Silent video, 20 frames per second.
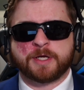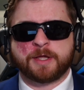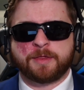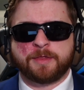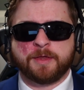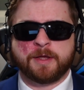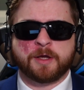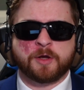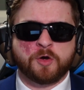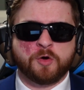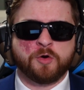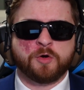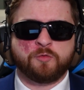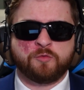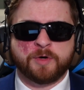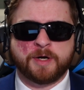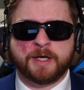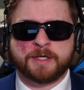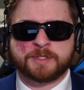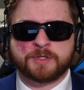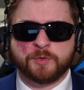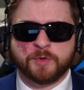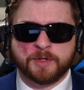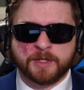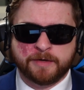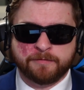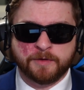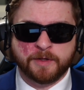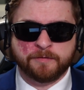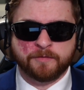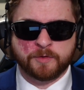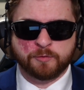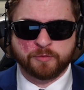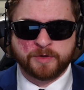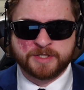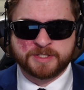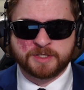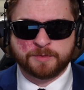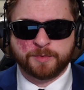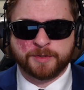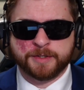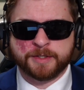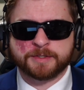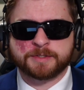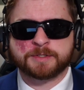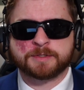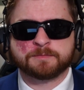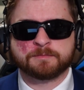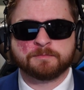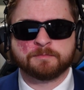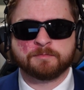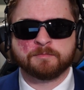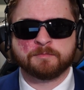I think could rise to a level of unreasonableness.